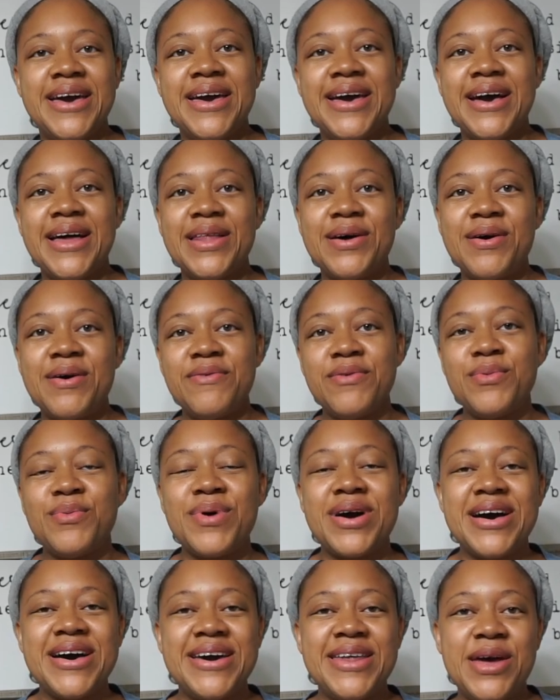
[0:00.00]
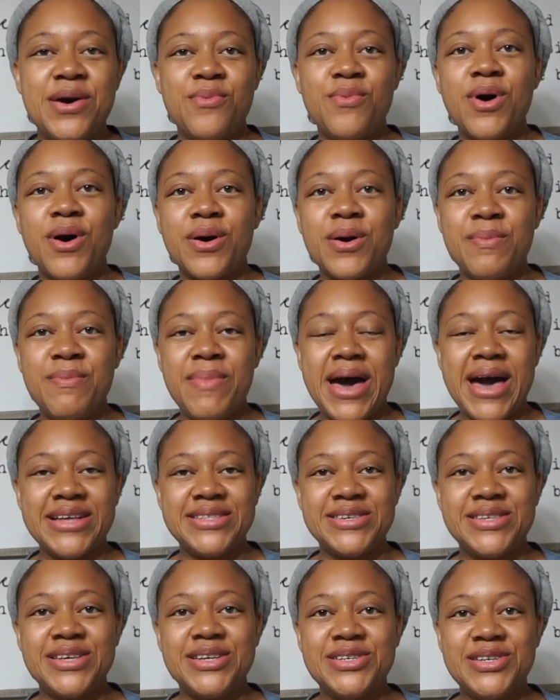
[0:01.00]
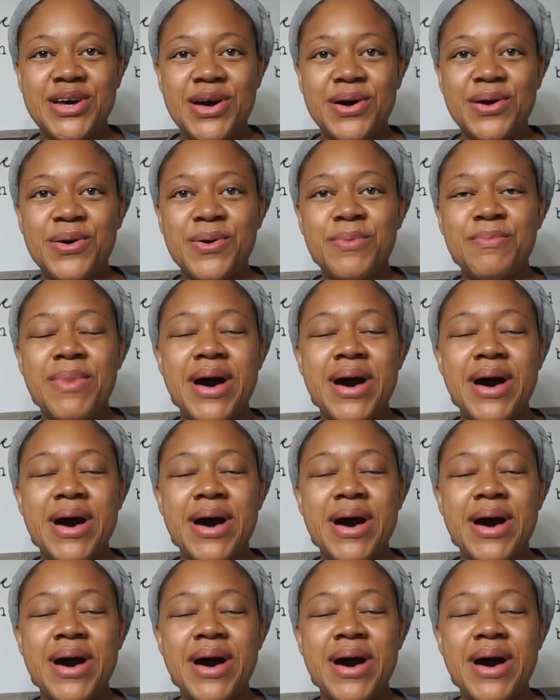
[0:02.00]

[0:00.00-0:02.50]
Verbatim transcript: Hello everyone and welcome back to the channel.